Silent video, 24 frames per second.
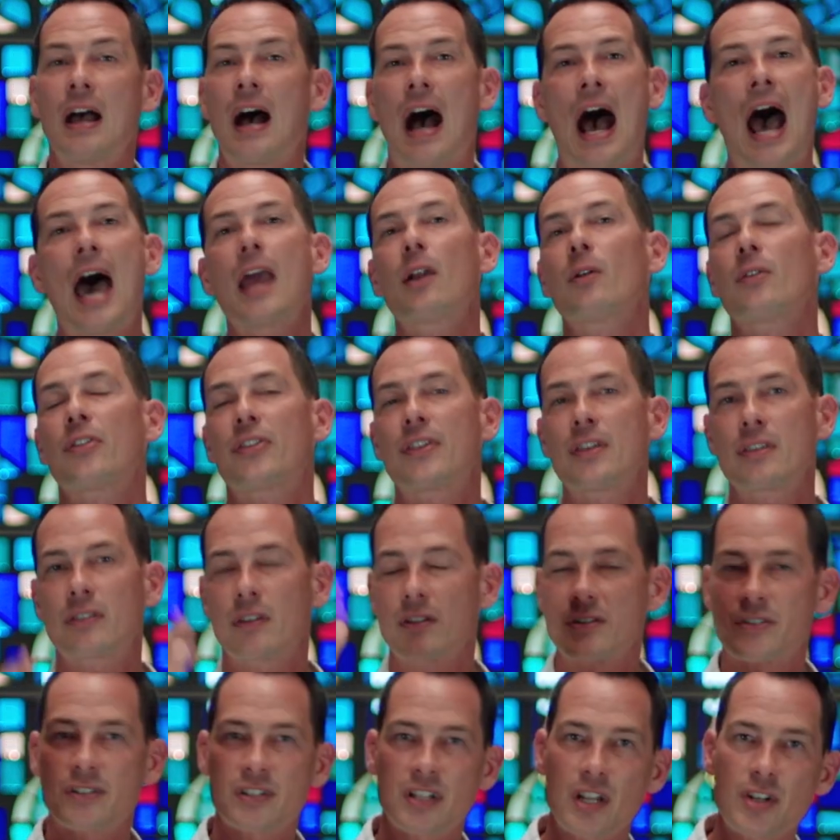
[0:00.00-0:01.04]
I don't think
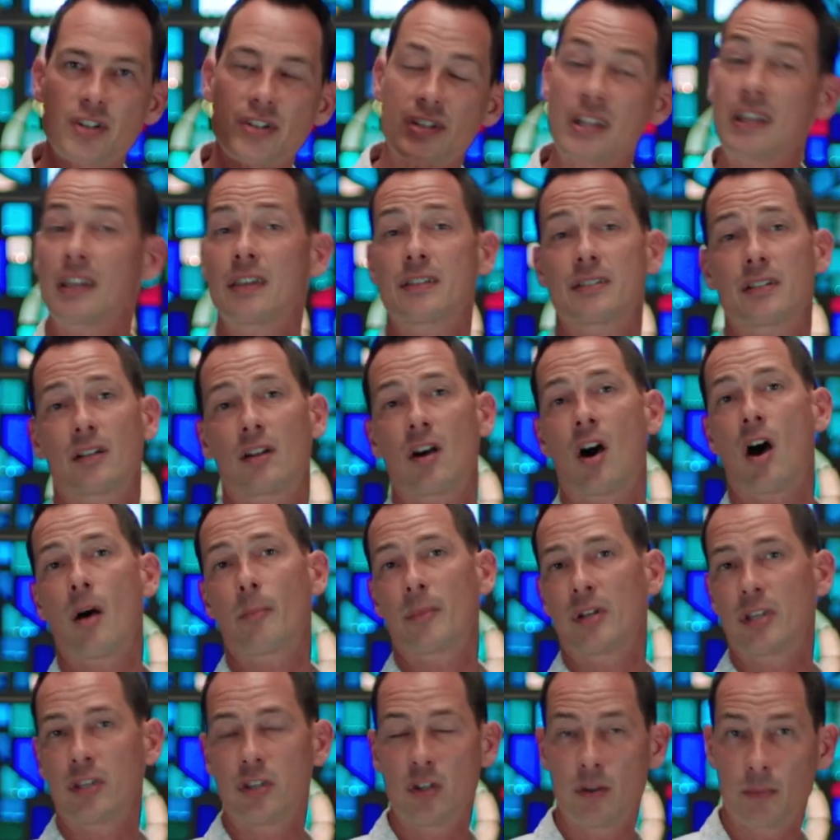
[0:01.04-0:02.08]
there's such thing as a
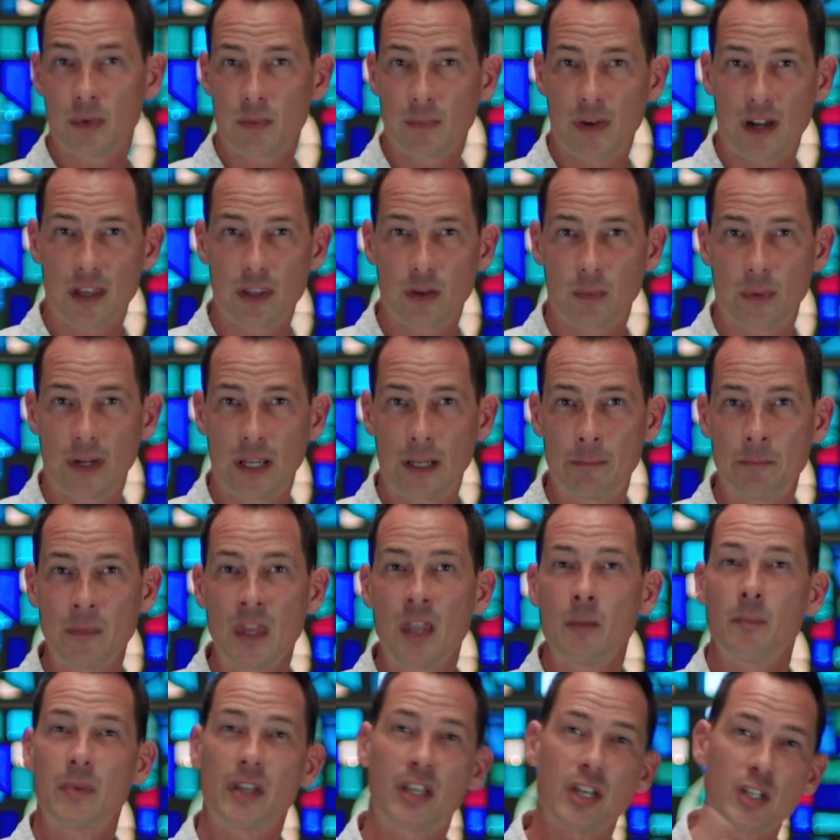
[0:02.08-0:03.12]
common human, by the way,
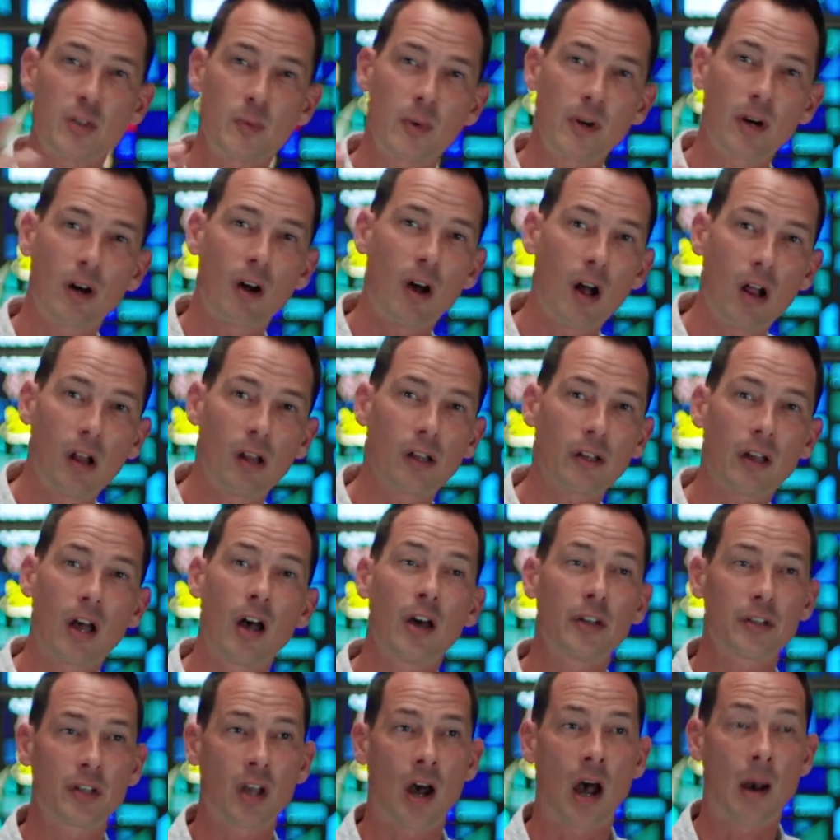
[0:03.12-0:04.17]
because we are all
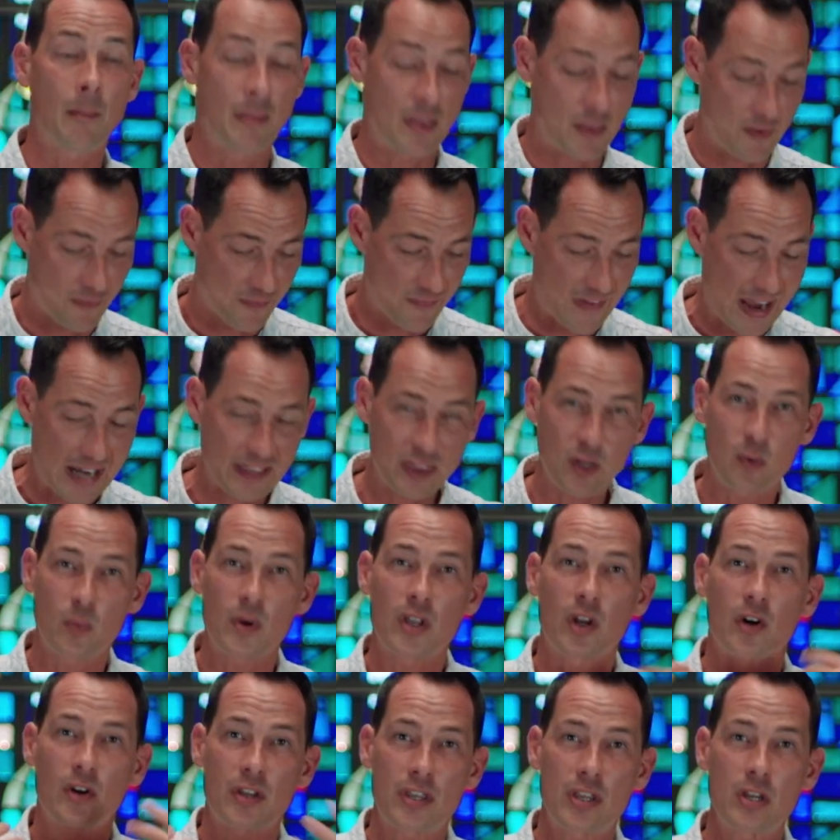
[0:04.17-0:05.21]
uncommon. The fact that
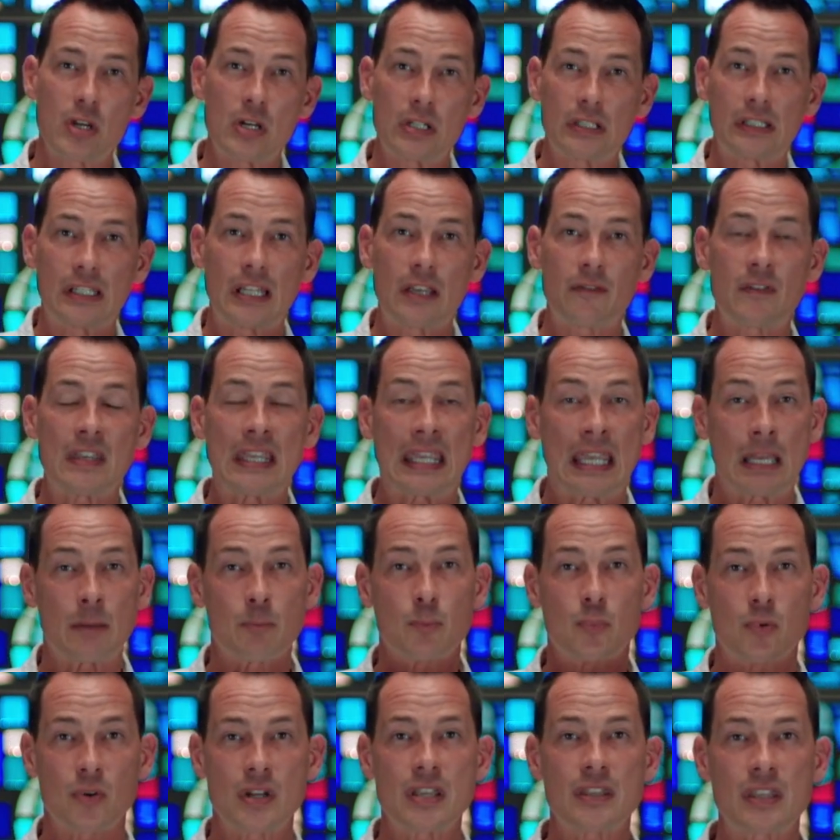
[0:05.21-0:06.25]
we are here living
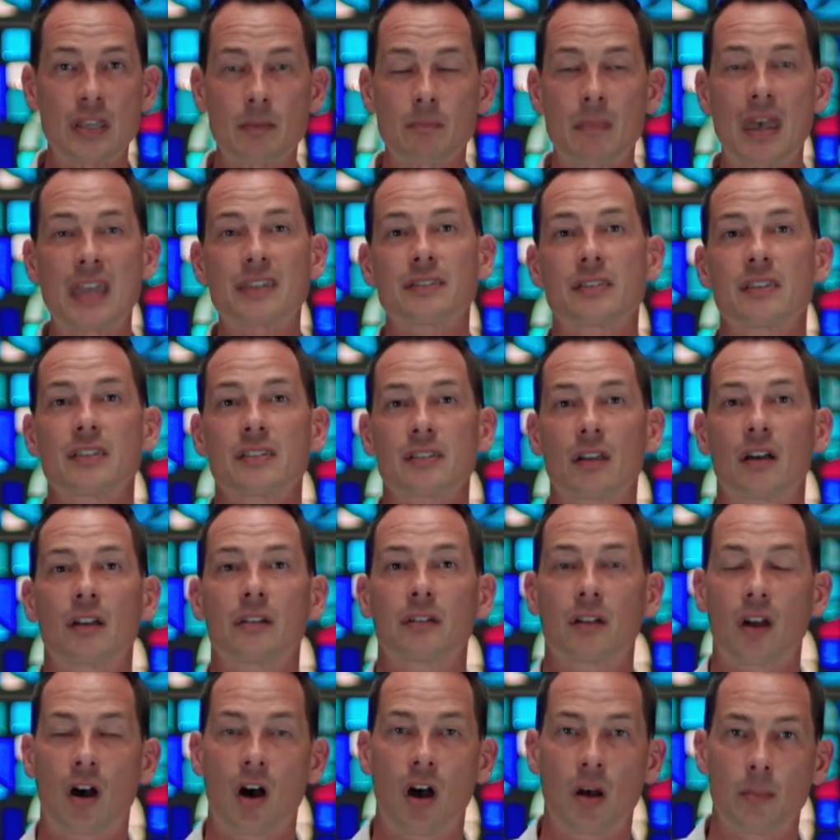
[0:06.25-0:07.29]
and breathing makes us
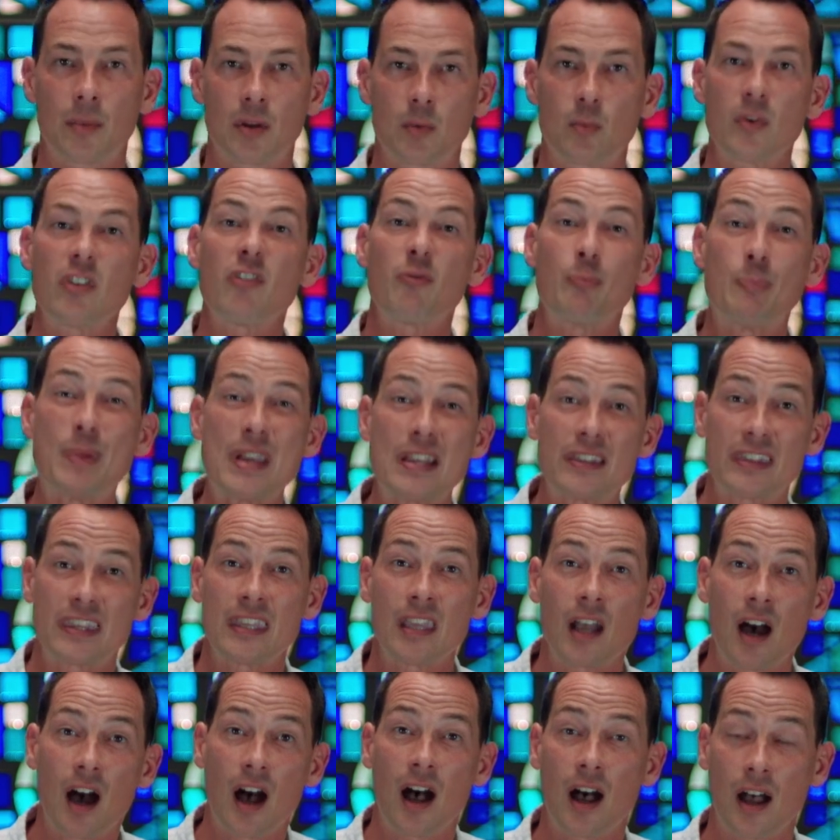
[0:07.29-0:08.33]
uncommon. We've beat
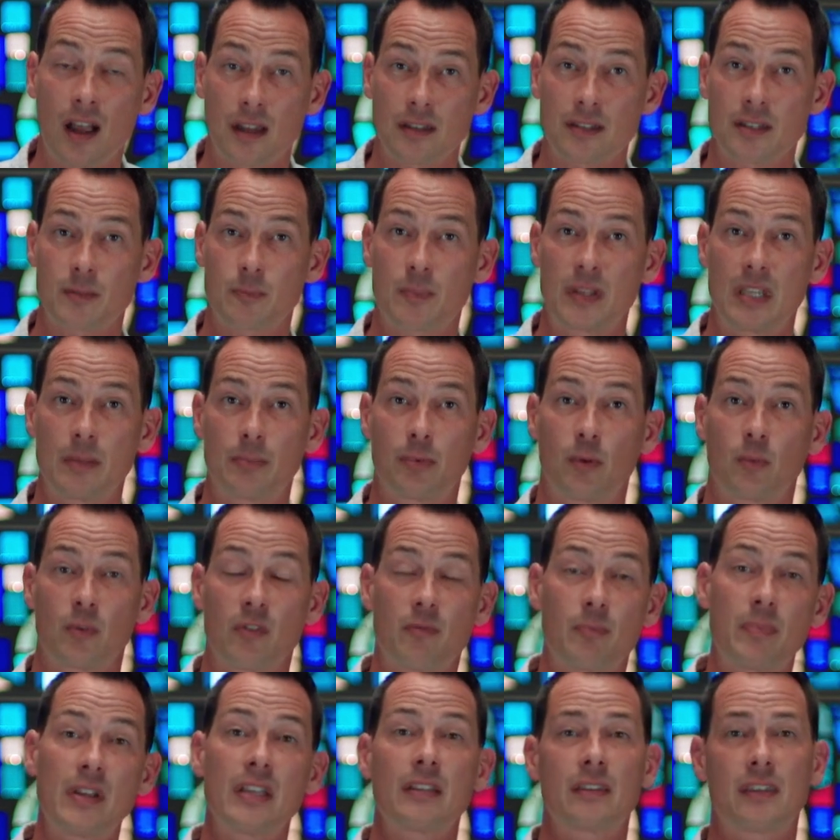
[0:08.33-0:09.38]
the odds, people.
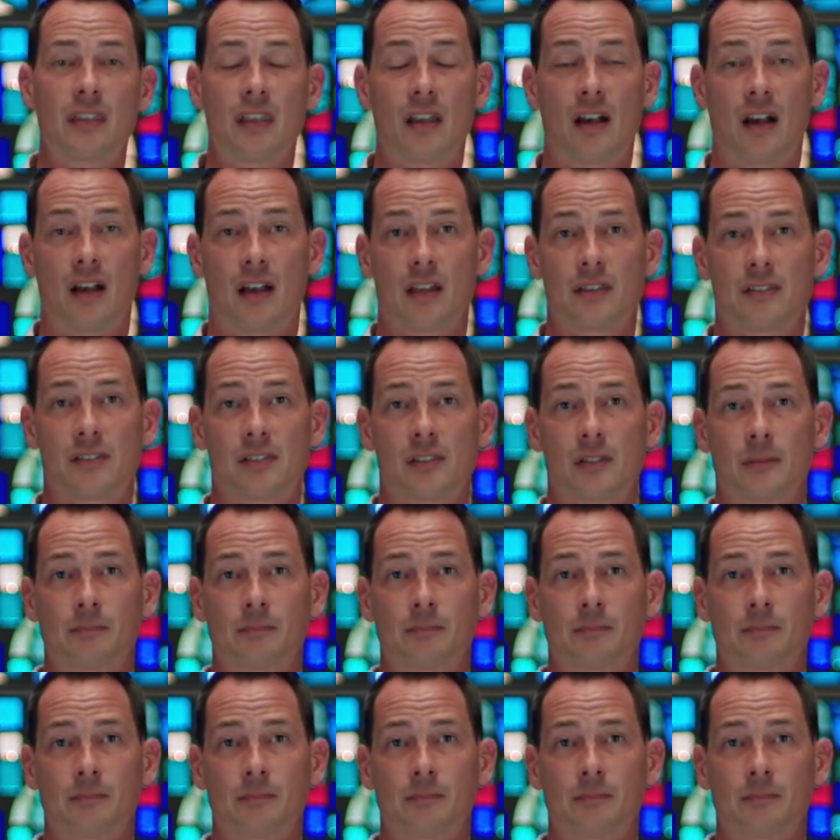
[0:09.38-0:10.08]
We've beat the odds.